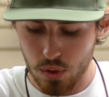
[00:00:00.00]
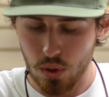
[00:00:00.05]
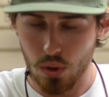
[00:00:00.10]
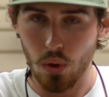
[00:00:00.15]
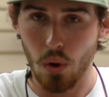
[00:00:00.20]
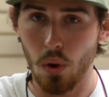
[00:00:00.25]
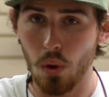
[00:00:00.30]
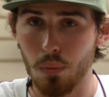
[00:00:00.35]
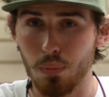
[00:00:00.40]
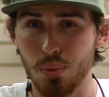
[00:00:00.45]
you
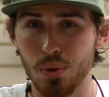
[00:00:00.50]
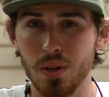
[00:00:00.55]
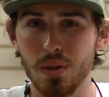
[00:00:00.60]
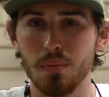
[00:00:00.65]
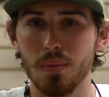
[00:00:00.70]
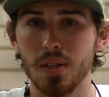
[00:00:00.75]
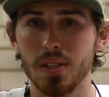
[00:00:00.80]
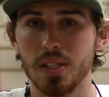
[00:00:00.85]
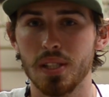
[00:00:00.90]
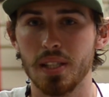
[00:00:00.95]
to hold pretty
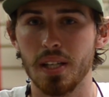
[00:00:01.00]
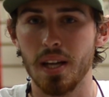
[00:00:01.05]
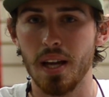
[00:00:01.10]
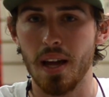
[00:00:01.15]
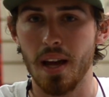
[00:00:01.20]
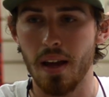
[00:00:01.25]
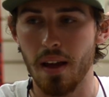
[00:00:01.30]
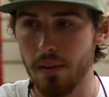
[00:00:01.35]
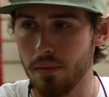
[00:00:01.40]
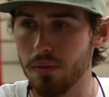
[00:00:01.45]
much
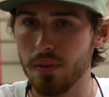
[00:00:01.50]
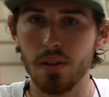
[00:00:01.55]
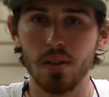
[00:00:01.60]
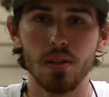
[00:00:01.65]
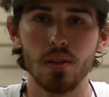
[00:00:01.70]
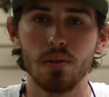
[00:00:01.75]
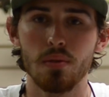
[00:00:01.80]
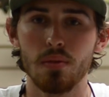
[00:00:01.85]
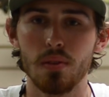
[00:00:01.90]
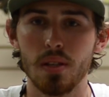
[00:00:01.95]

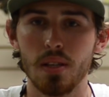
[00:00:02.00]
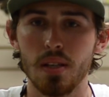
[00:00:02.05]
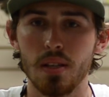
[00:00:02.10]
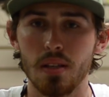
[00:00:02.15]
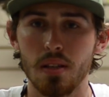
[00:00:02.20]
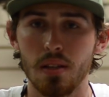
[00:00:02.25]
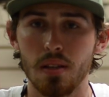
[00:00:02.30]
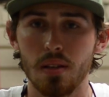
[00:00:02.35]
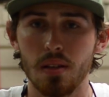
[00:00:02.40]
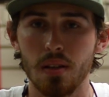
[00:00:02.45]
everything you
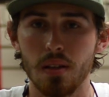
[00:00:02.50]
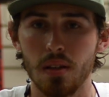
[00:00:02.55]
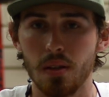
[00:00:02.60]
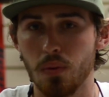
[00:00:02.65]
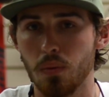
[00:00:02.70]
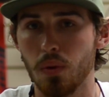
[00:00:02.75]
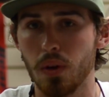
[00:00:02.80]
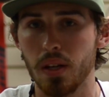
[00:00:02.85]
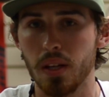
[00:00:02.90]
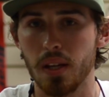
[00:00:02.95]
need
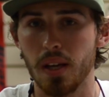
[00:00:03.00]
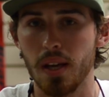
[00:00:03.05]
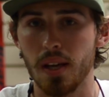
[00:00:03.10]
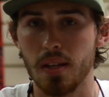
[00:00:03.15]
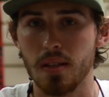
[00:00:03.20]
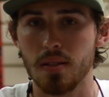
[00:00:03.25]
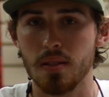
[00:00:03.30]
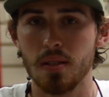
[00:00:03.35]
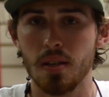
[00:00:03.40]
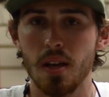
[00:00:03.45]
in one
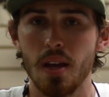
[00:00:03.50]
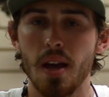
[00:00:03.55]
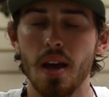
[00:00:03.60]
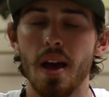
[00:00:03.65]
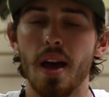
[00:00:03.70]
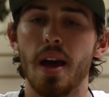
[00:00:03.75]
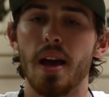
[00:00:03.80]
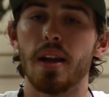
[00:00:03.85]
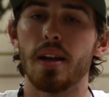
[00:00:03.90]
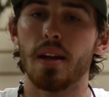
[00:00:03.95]
case.
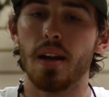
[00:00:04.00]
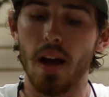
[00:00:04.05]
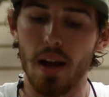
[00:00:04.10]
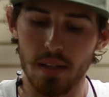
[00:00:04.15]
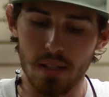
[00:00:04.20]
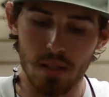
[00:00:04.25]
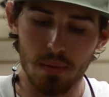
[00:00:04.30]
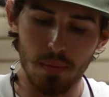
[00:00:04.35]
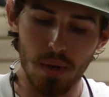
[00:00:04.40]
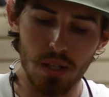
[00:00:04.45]
And
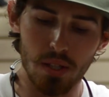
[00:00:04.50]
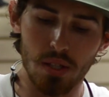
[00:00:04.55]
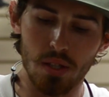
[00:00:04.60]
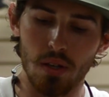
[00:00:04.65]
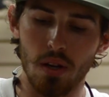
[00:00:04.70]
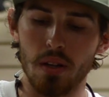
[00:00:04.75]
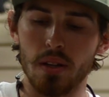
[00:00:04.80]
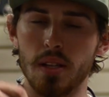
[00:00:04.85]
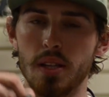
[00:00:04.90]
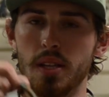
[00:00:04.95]
not to mention on